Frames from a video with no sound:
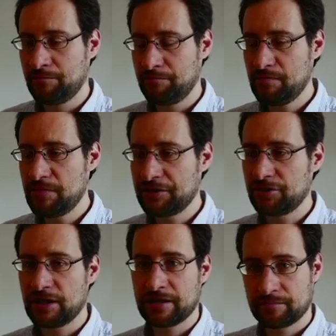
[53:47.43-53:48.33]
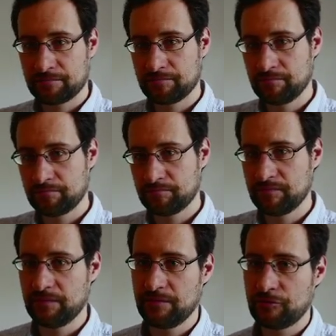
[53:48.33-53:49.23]
be better, like
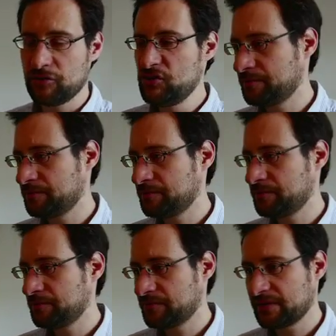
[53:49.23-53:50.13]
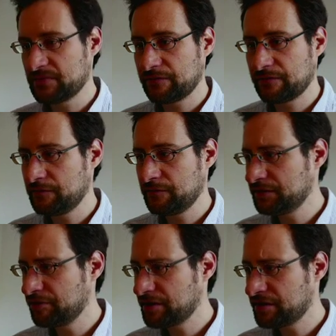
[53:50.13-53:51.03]
reducing some stuff and
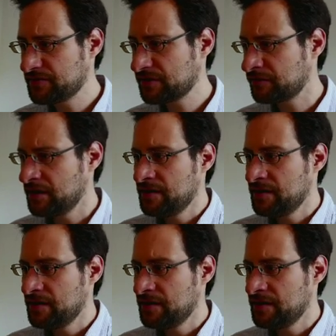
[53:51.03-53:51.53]
filtering it and stuff.